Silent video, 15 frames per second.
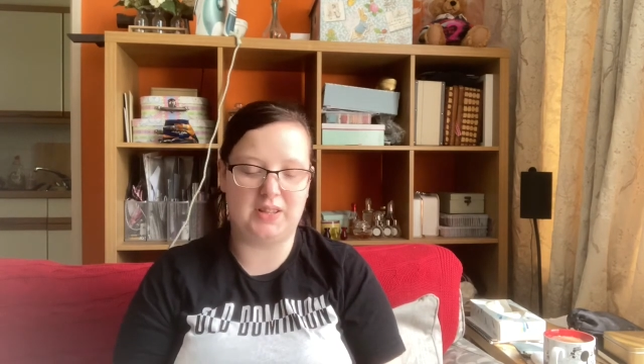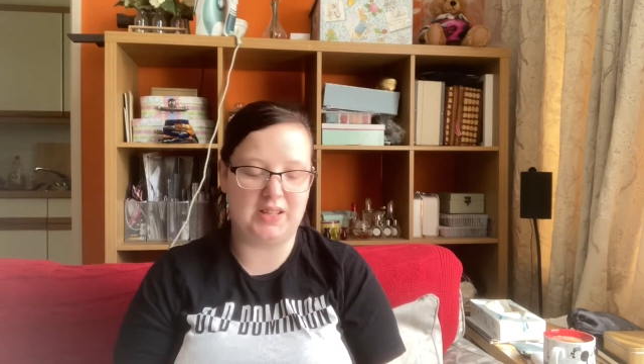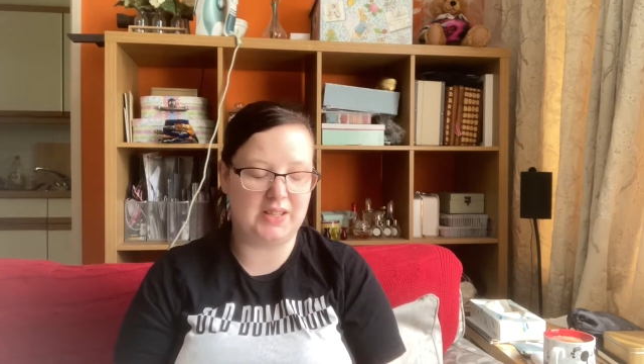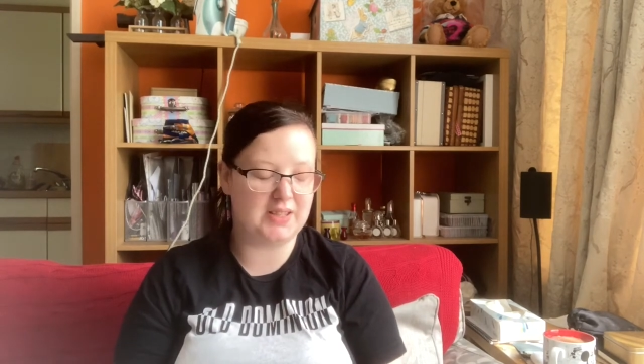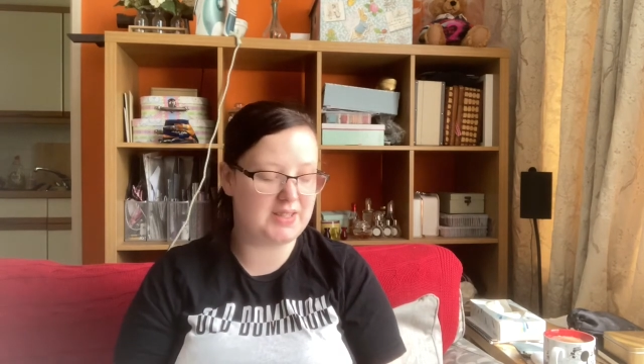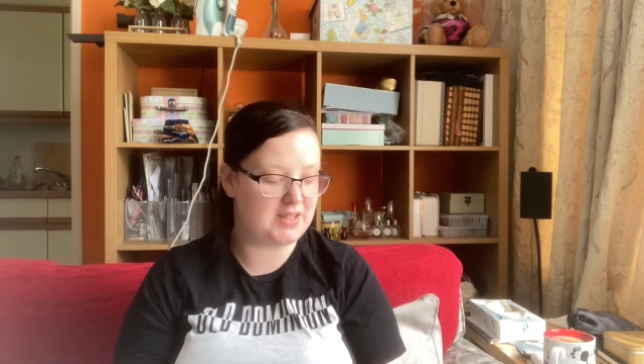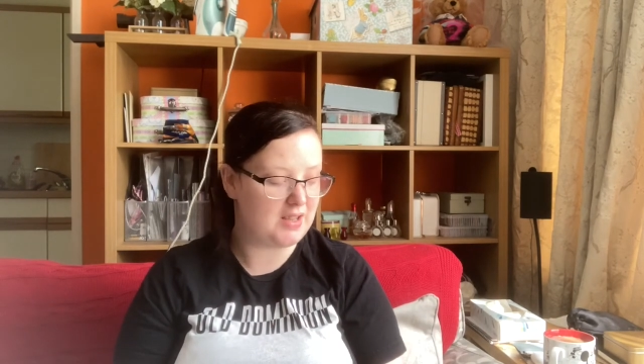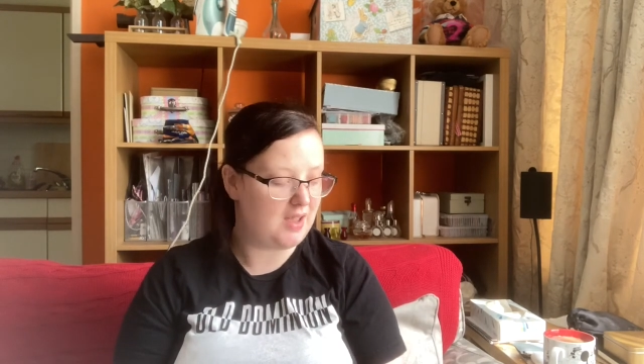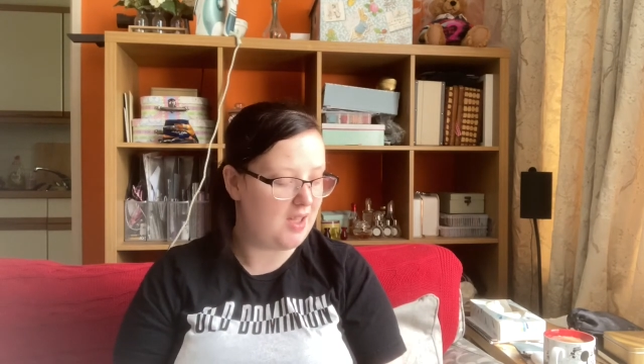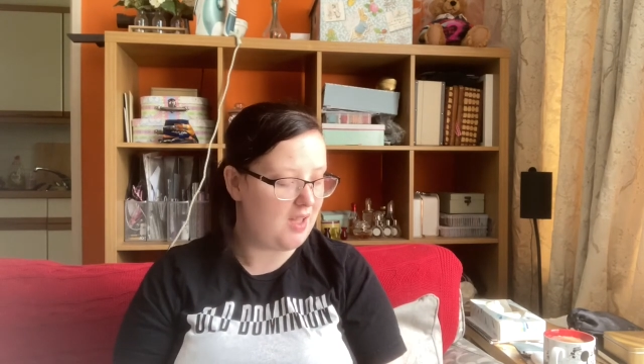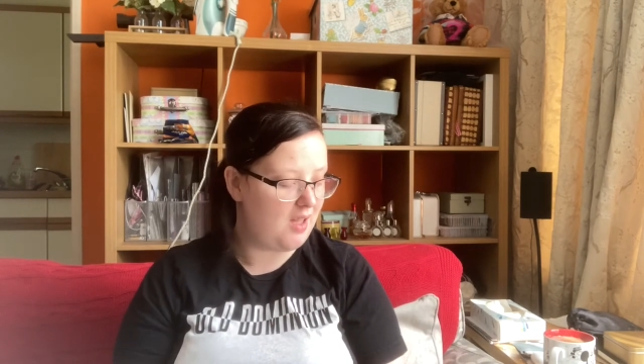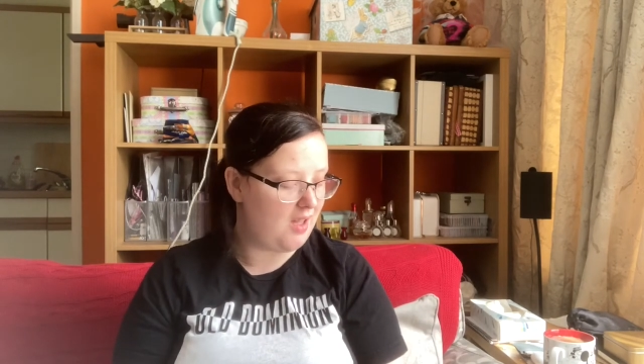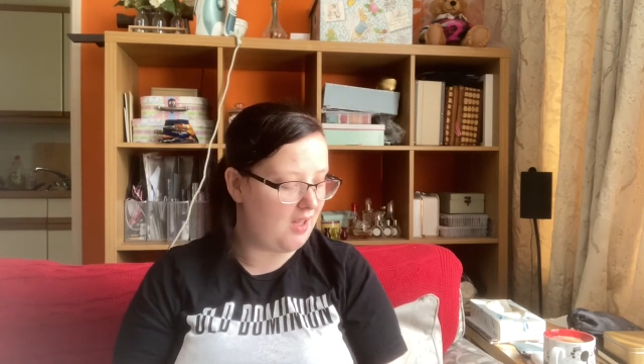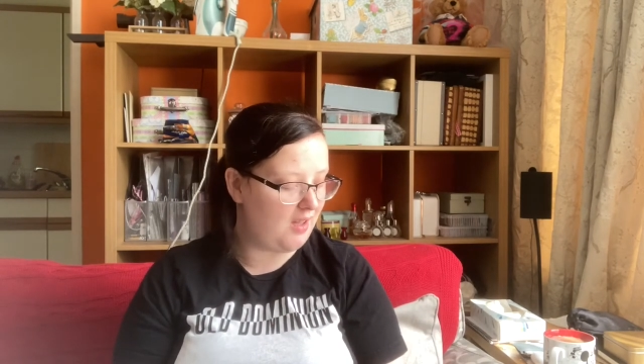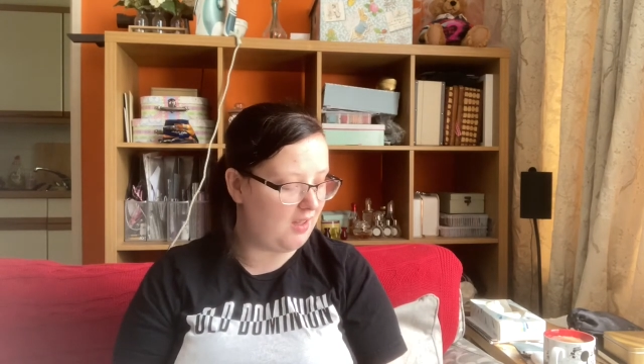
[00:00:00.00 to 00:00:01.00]
this,
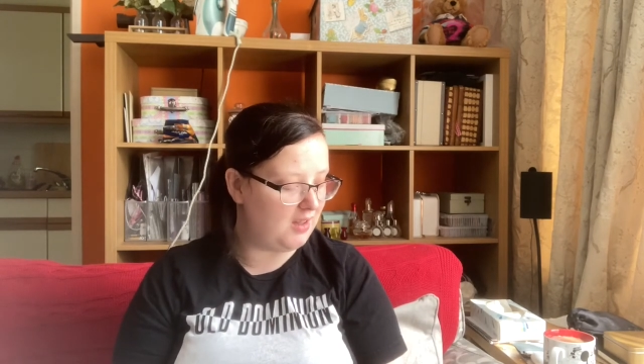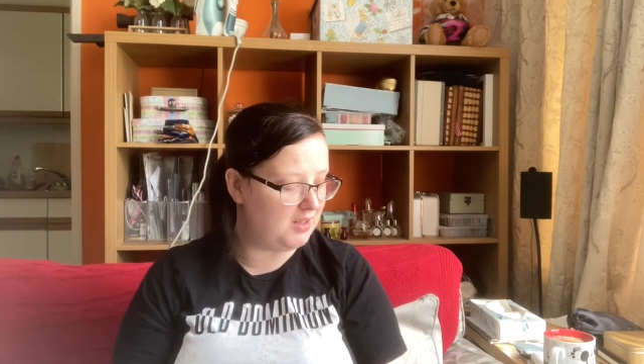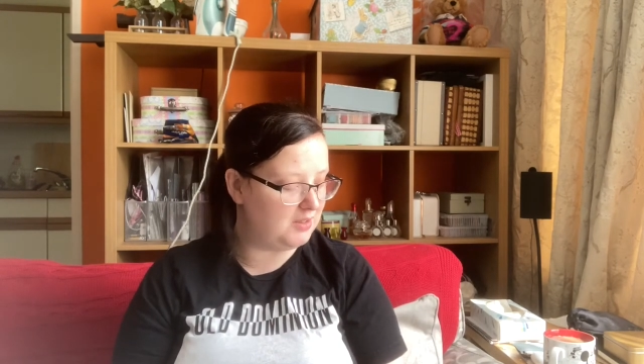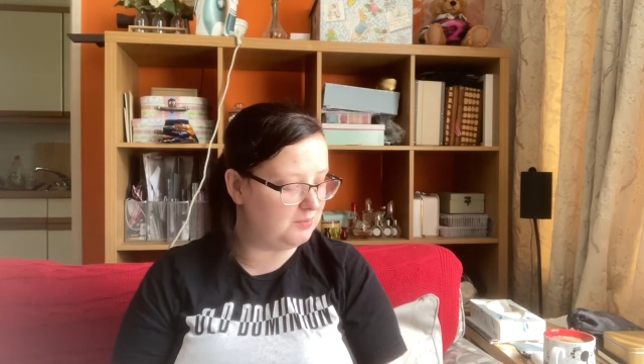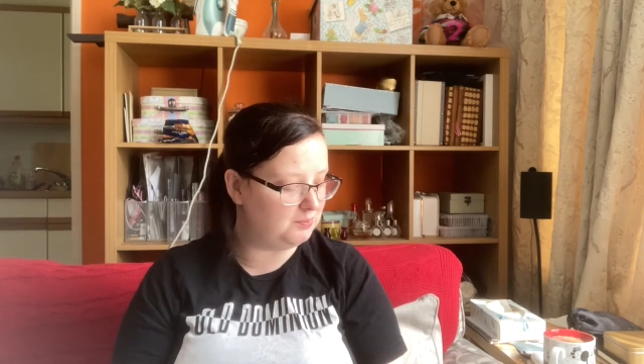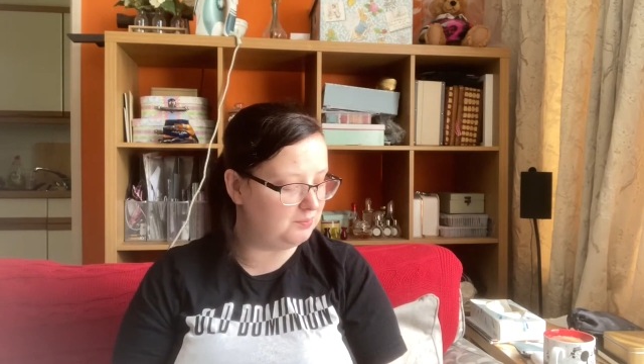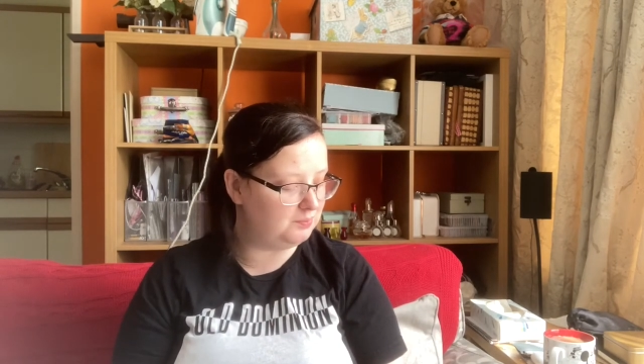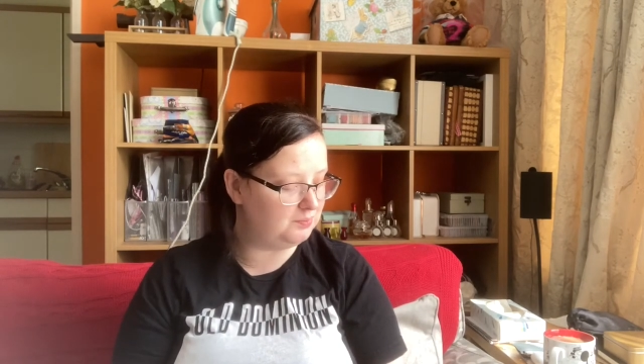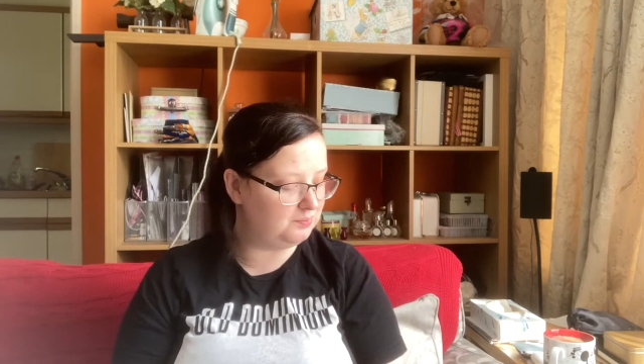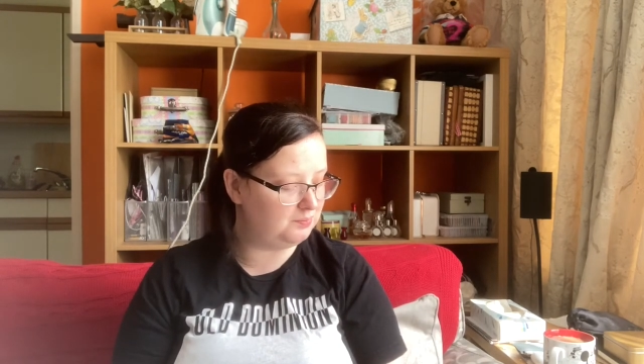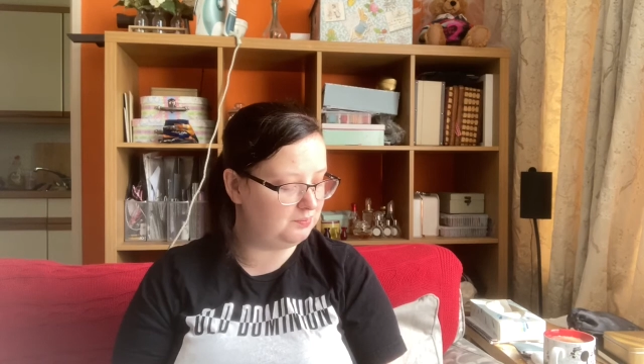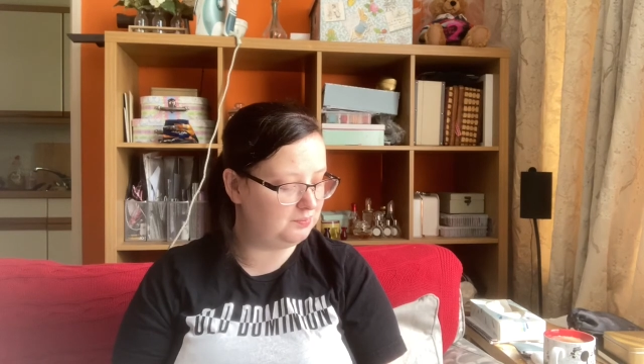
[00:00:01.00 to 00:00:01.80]
and